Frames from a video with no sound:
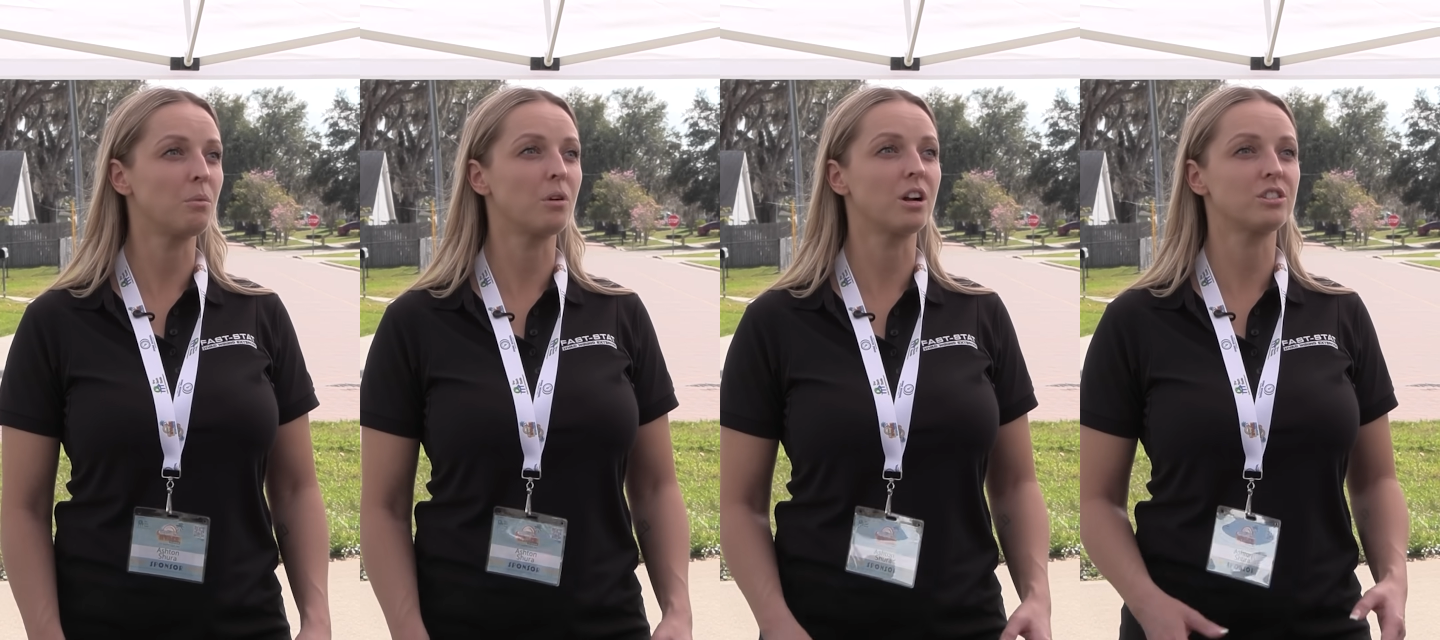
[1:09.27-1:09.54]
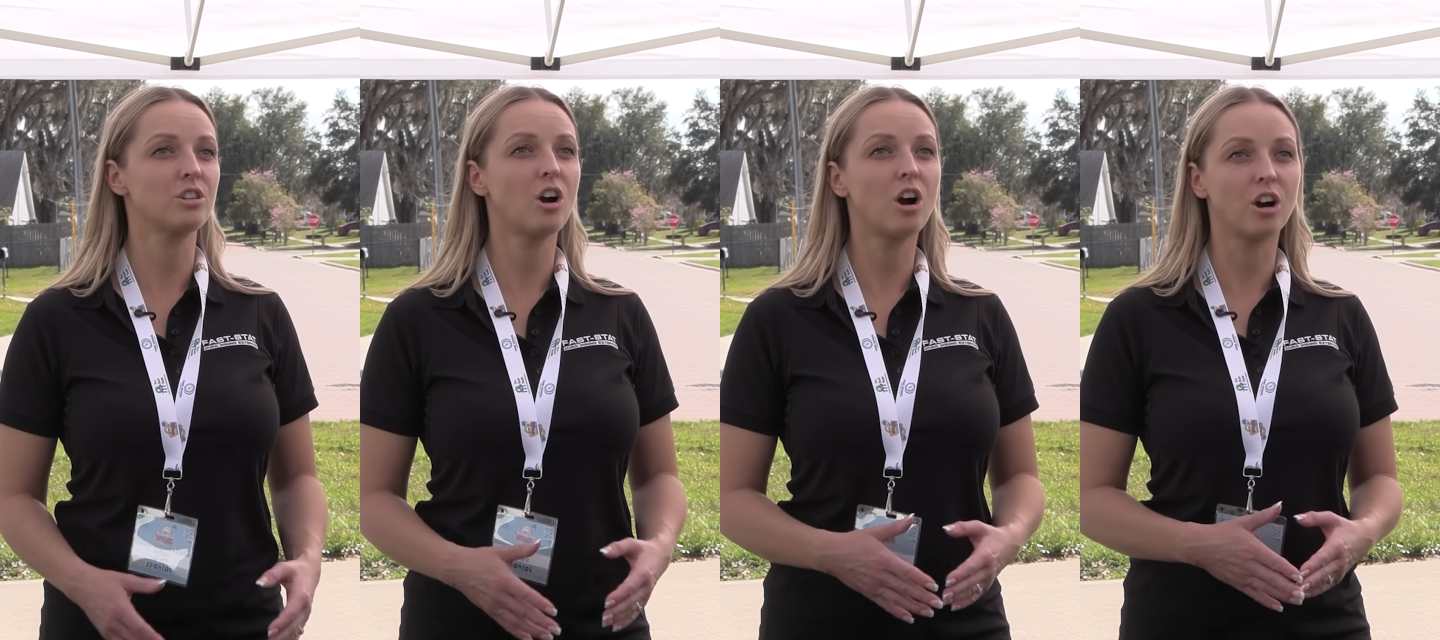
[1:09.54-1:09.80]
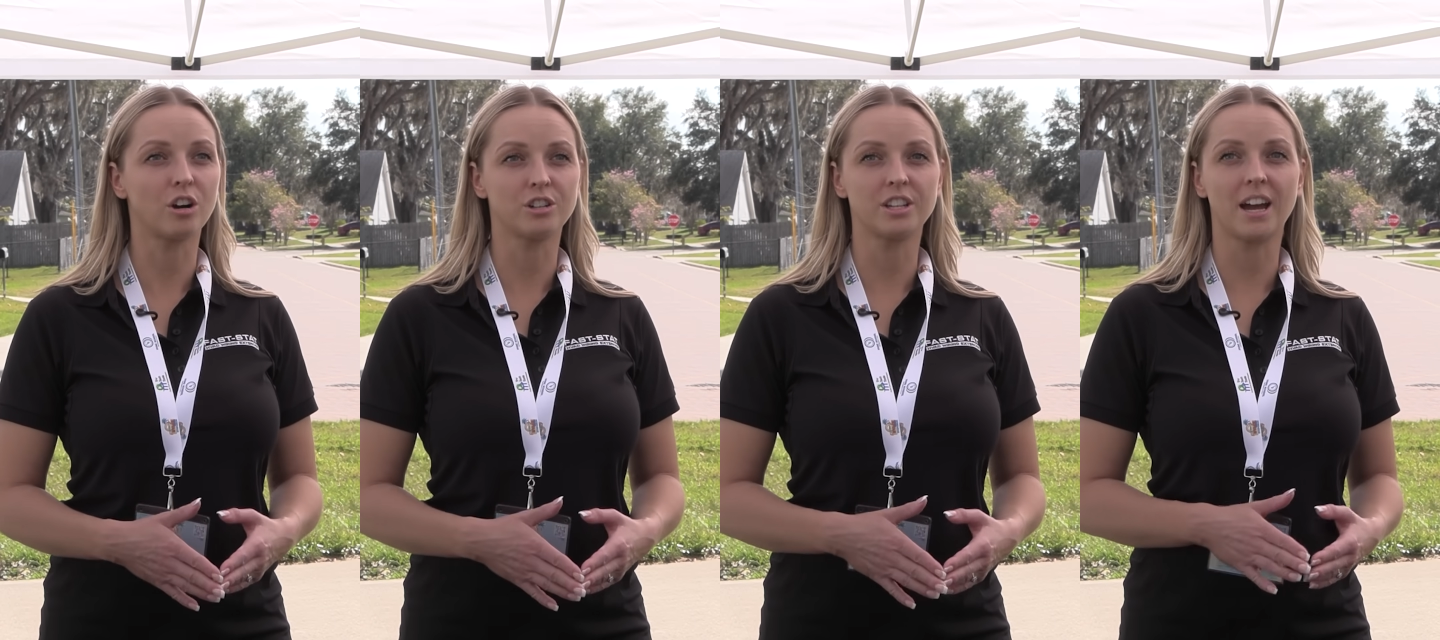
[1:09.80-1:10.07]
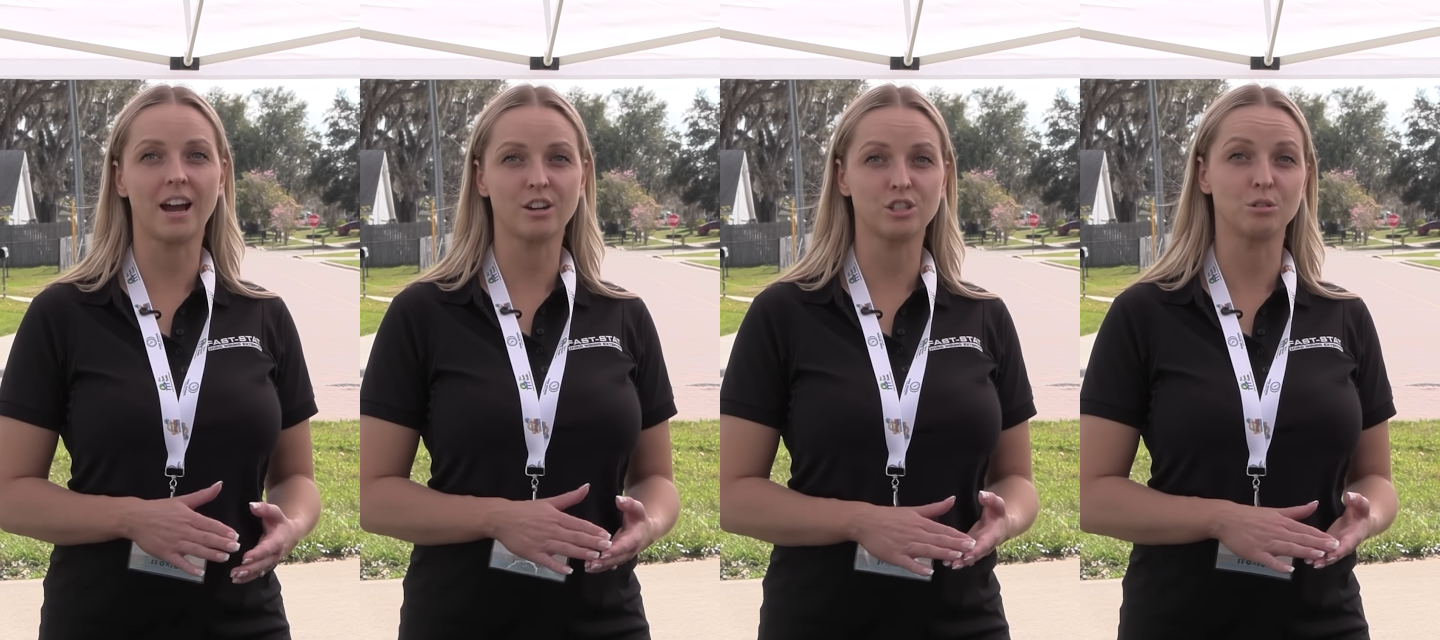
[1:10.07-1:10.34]
where it's hard
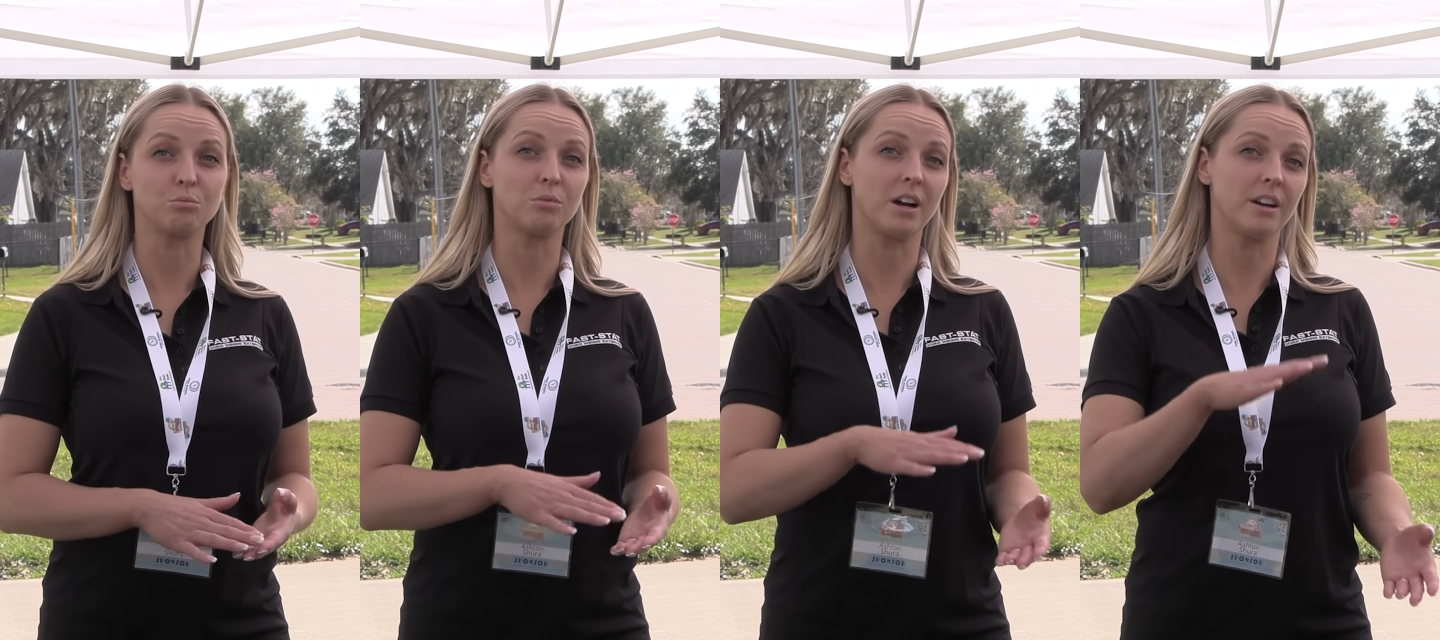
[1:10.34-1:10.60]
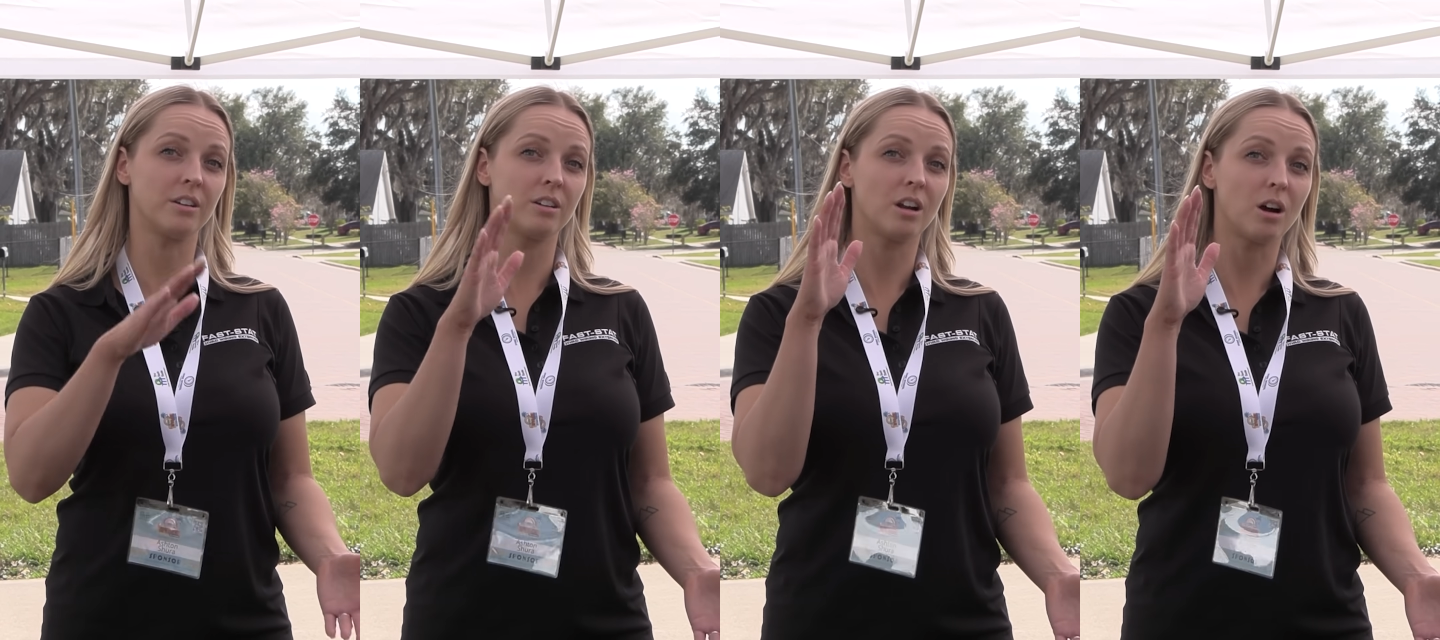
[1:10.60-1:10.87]
to actually run